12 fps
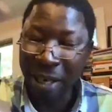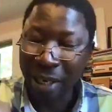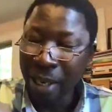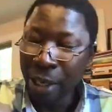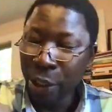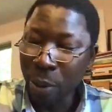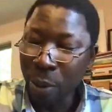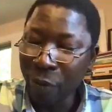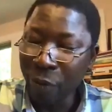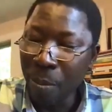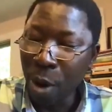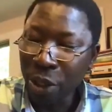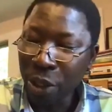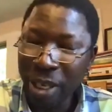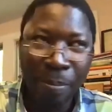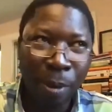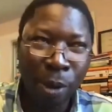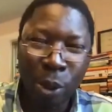in fact, some of the
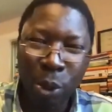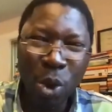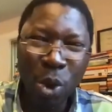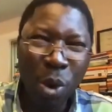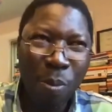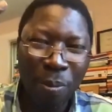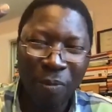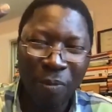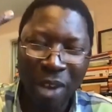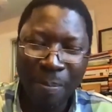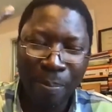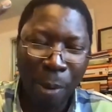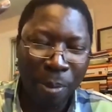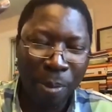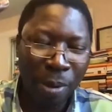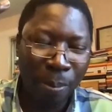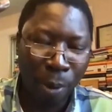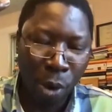most important, two very
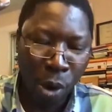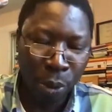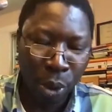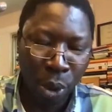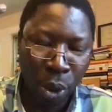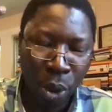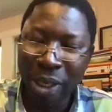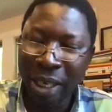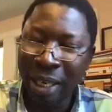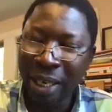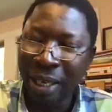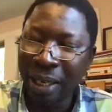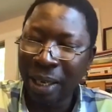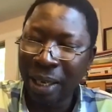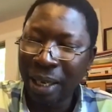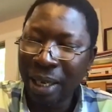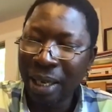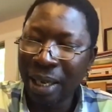popular poems called
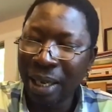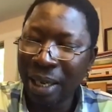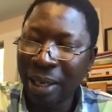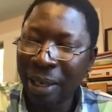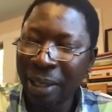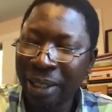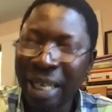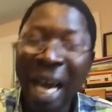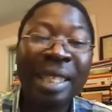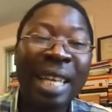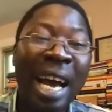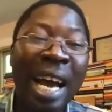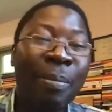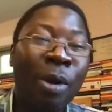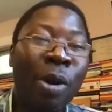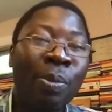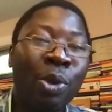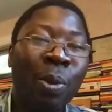uh, uh, Jar
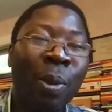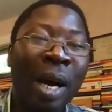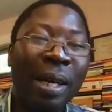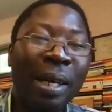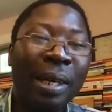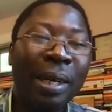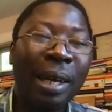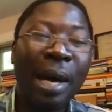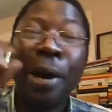Jari Borom Tuba.